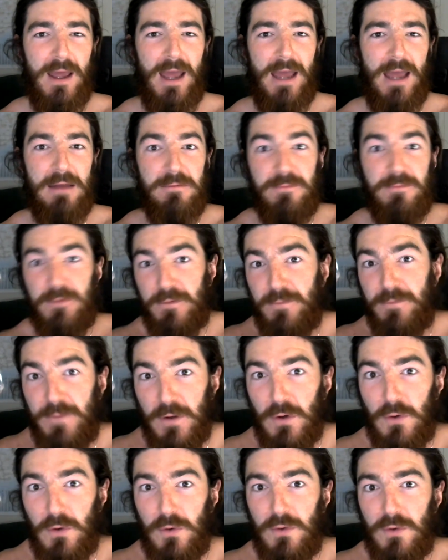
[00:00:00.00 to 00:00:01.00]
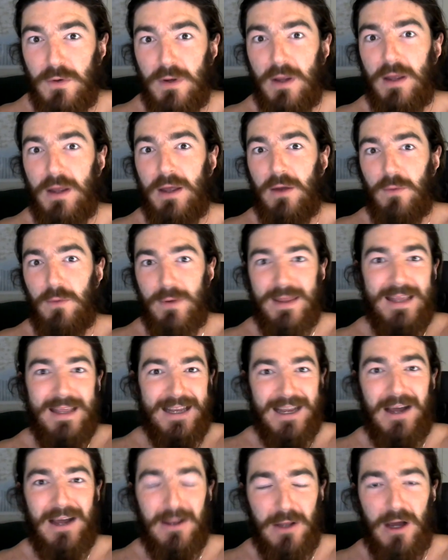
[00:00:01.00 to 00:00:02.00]
and fulfilled
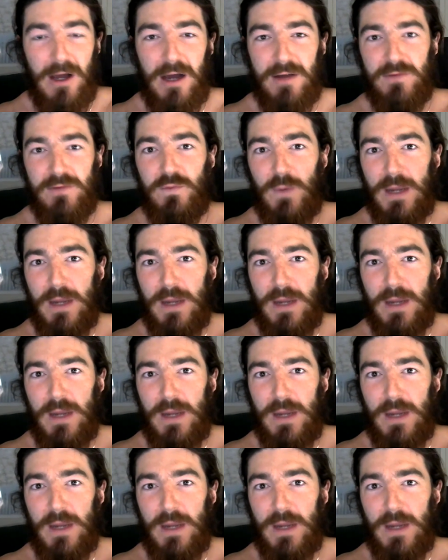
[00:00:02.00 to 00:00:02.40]
within our lives.